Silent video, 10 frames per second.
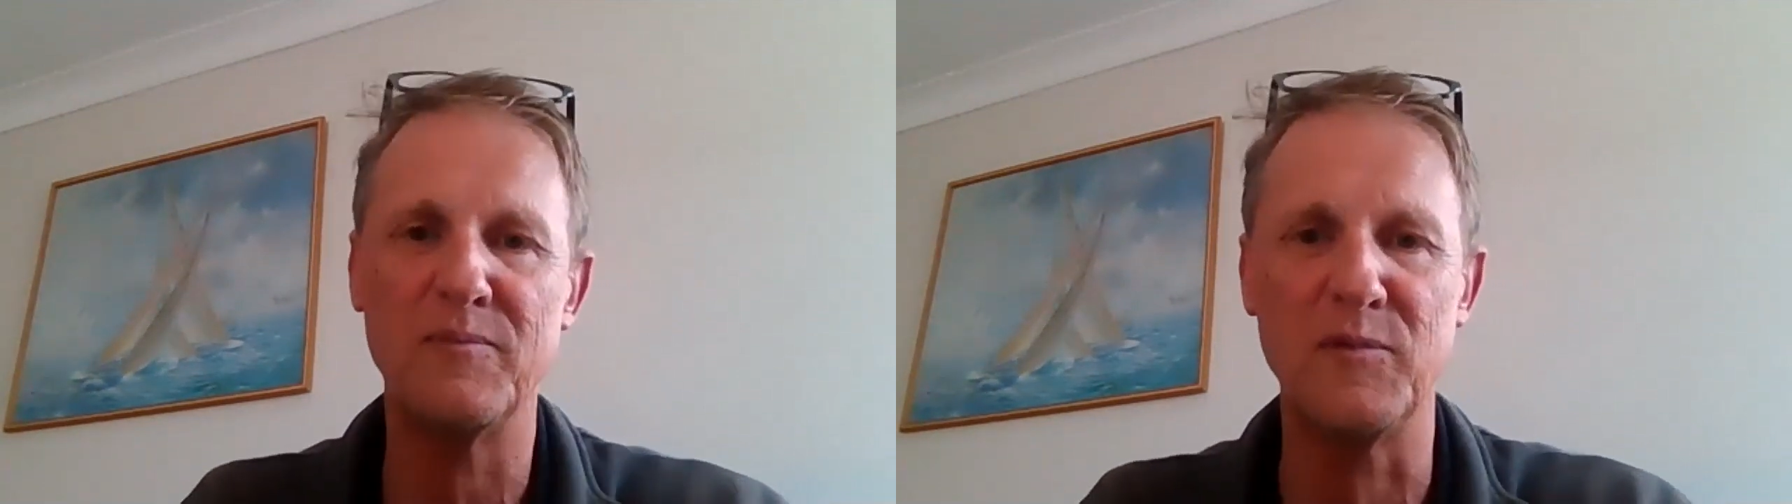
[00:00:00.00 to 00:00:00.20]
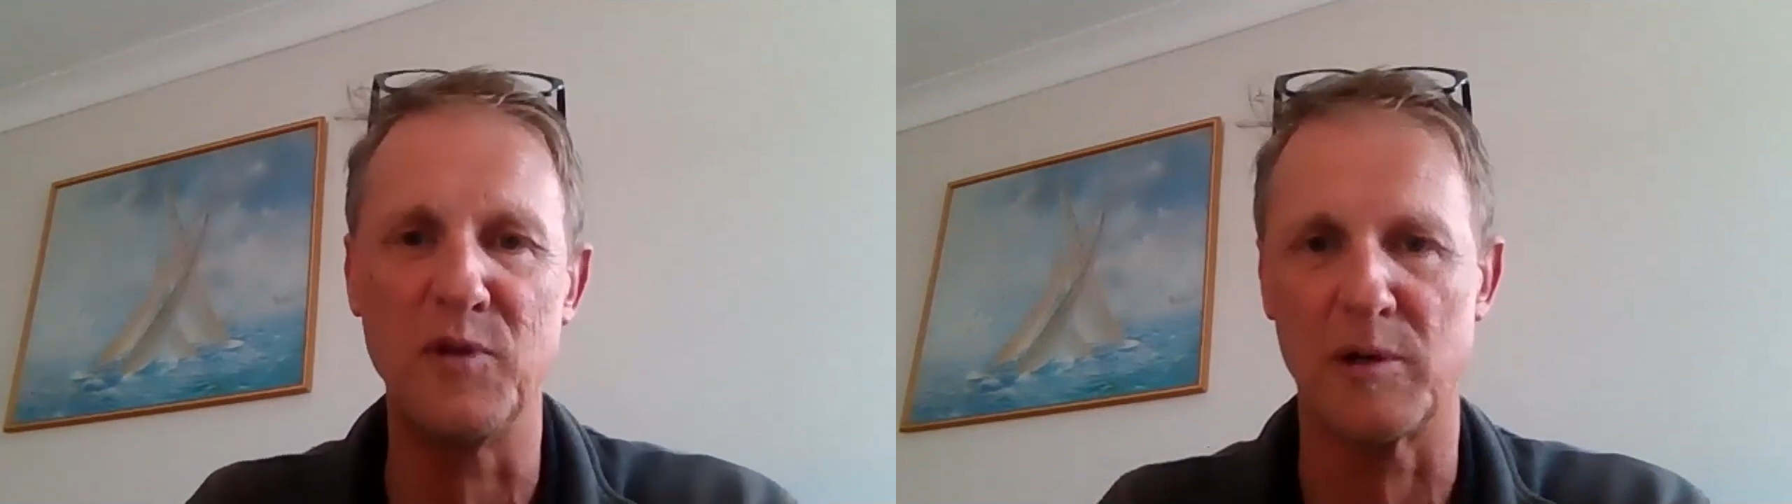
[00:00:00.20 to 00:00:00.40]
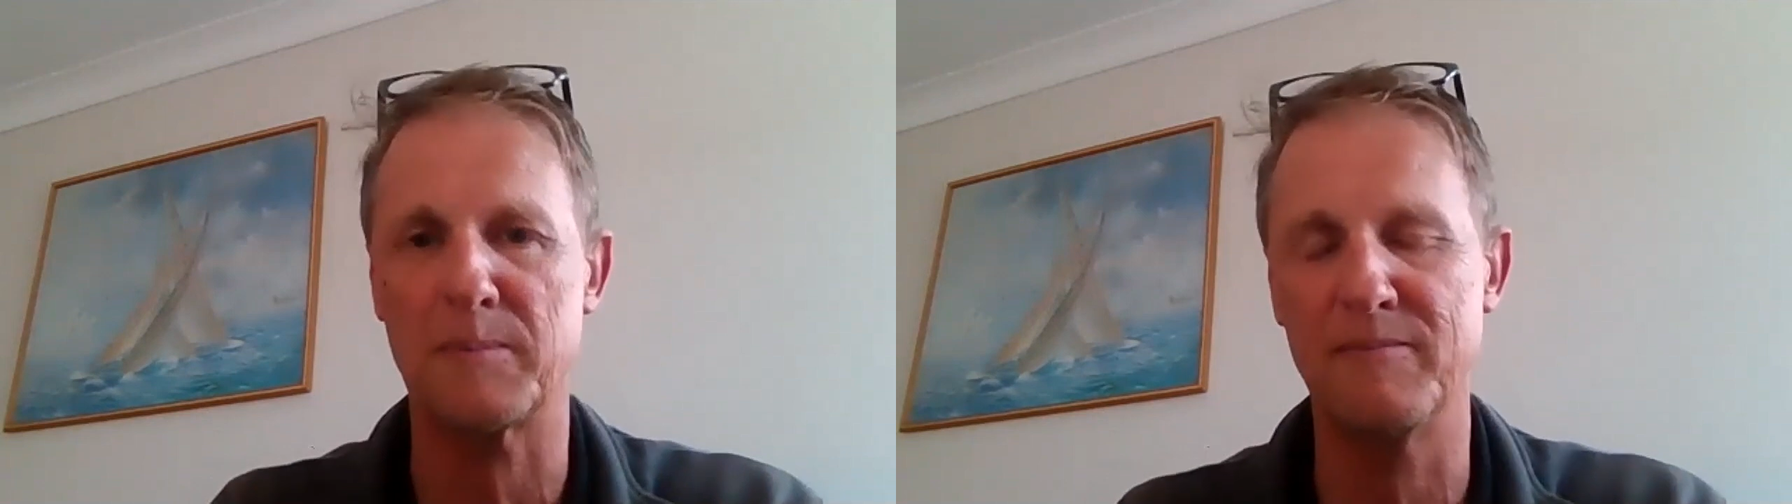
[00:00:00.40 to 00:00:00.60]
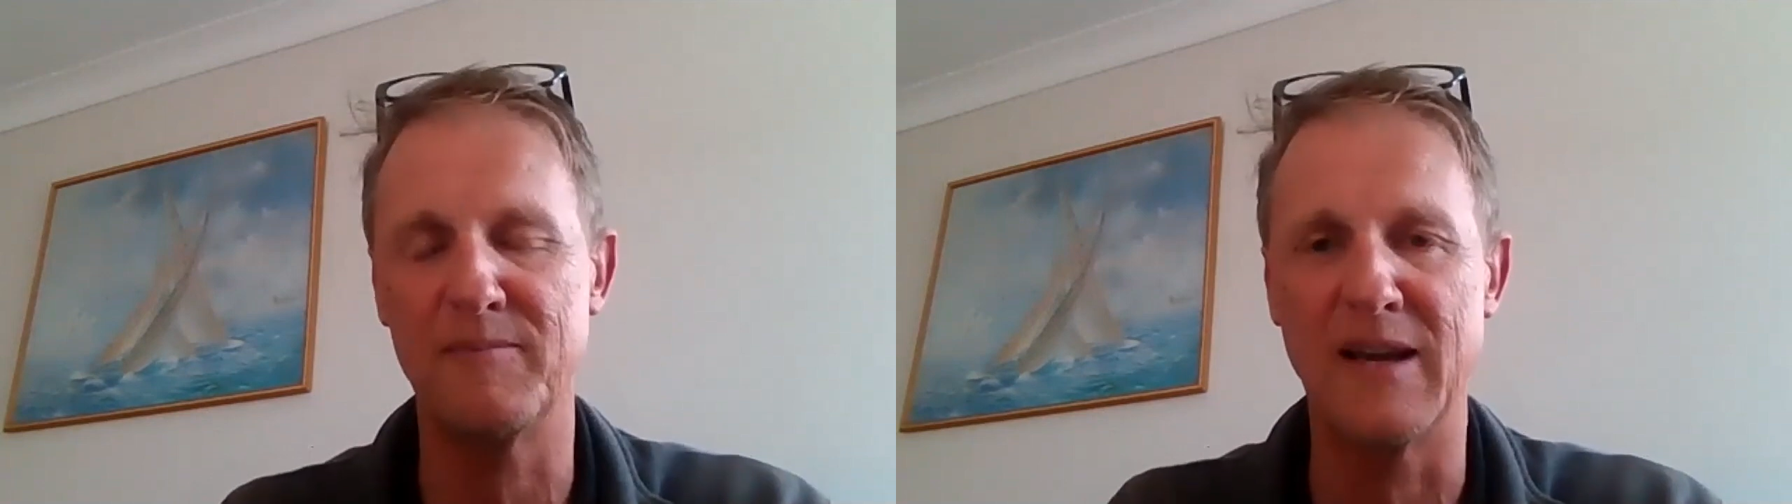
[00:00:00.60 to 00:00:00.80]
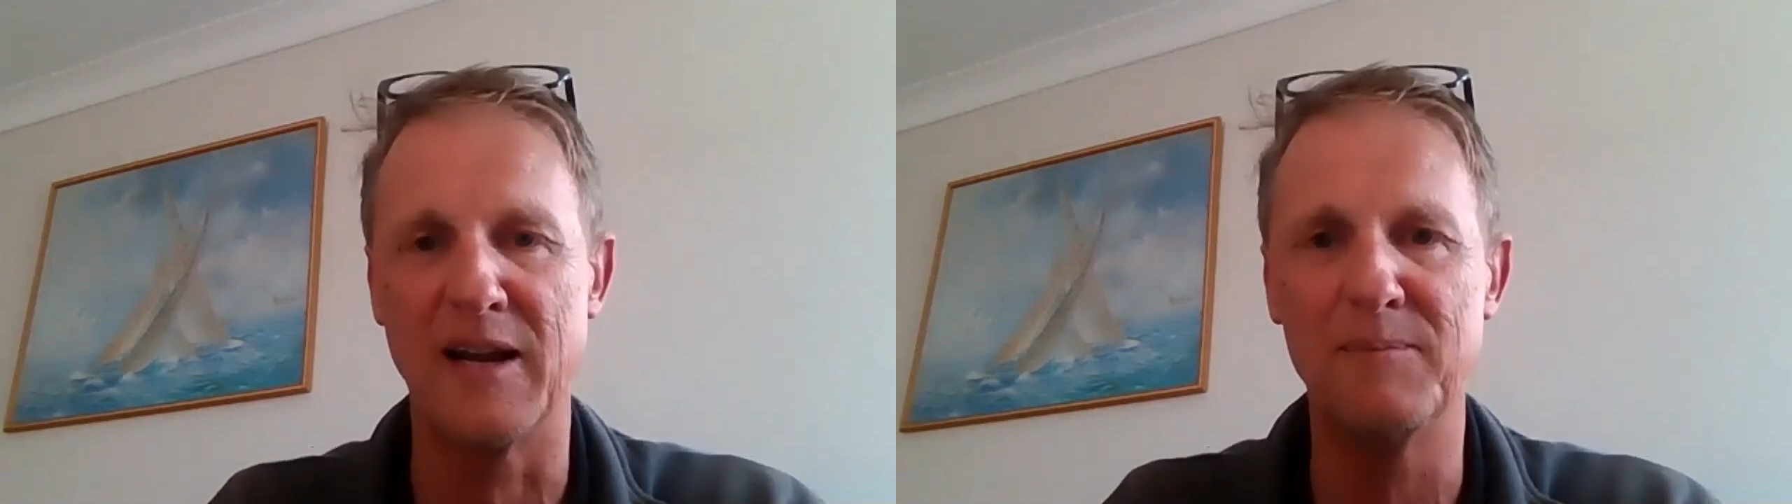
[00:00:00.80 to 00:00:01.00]

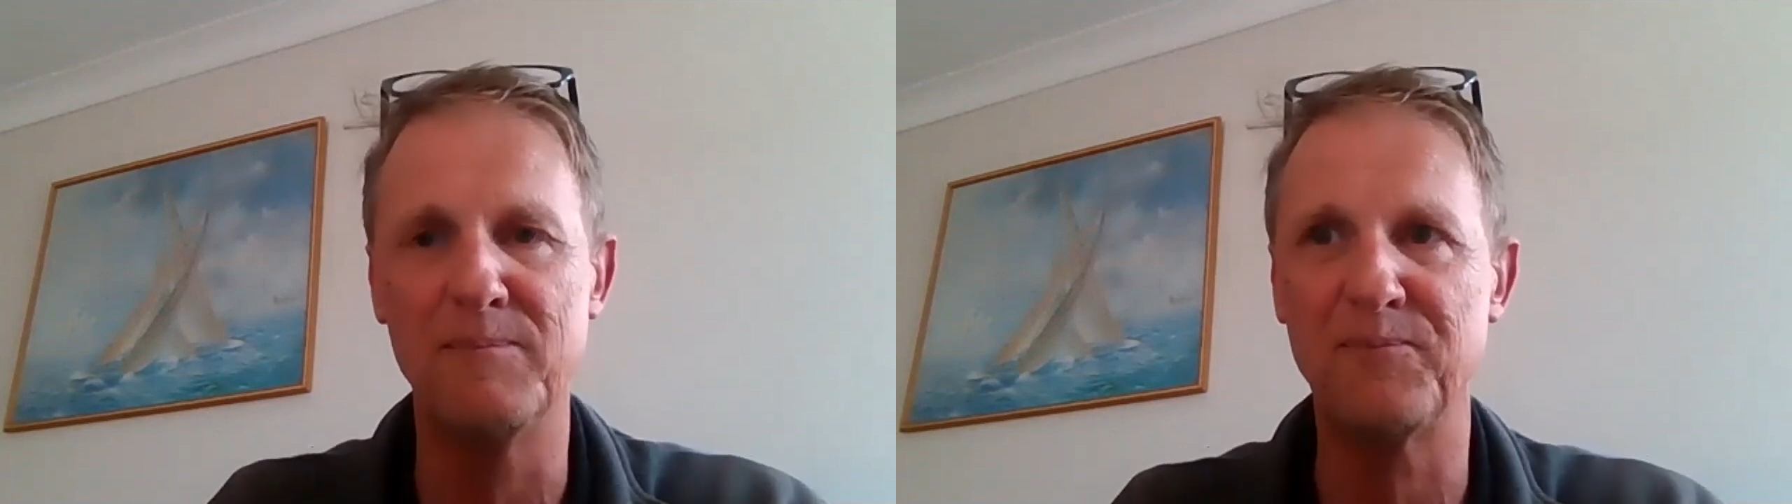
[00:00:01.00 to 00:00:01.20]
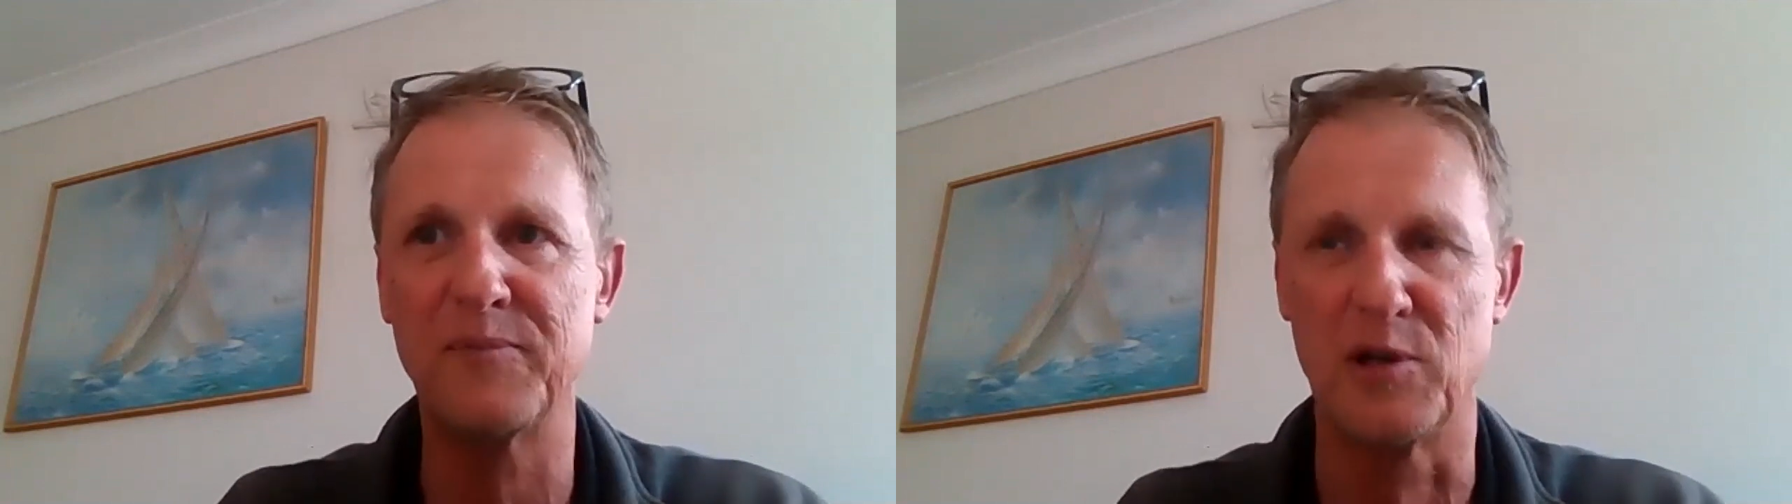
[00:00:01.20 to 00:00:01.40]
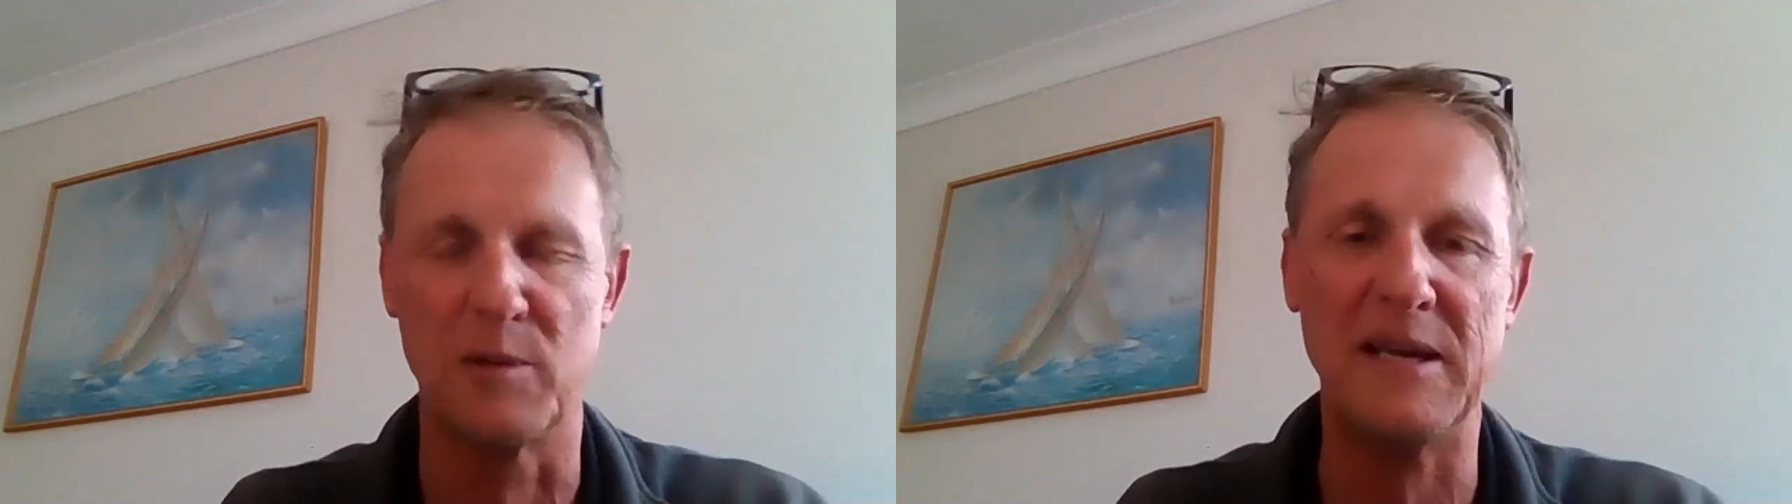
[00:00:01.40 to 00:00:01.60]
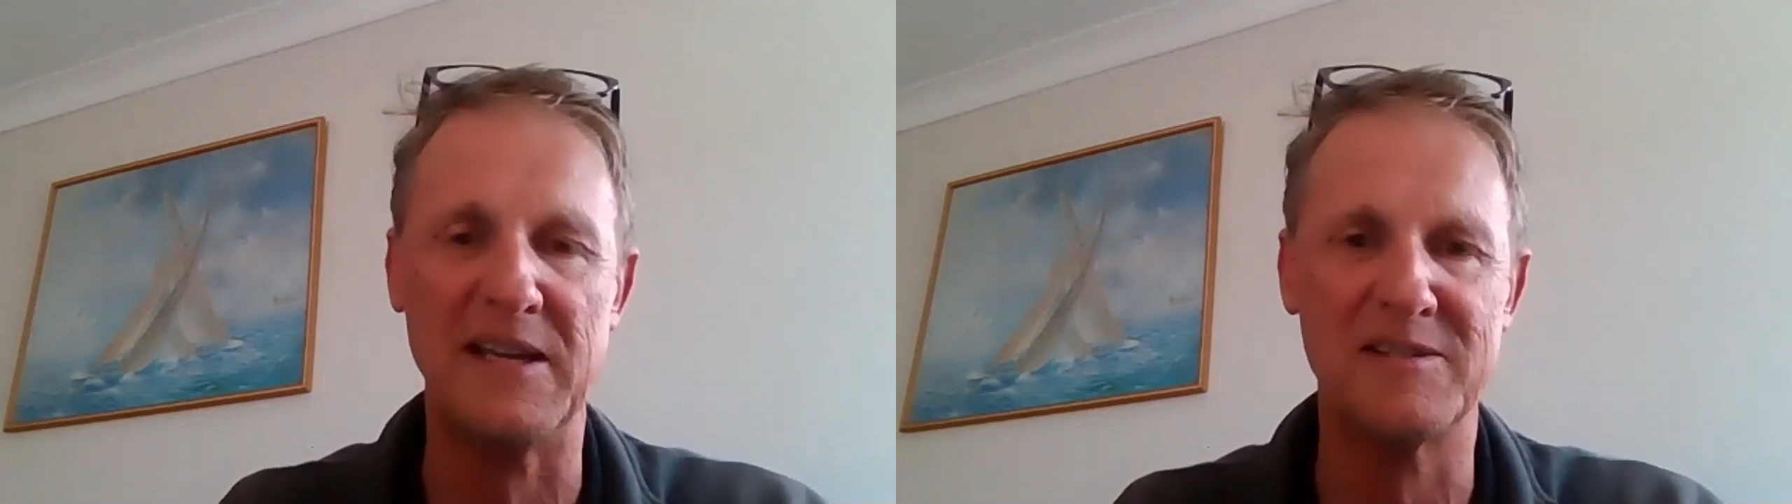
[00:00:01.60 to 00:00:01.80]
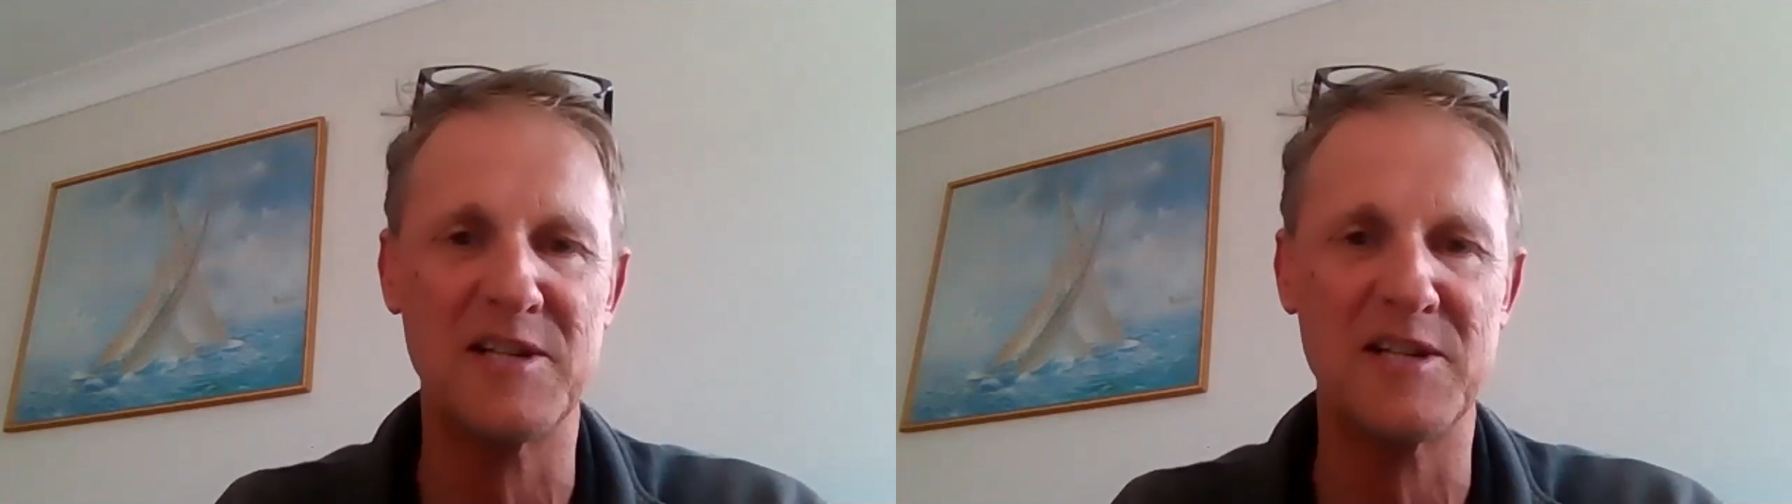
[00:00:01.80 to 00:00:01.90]
European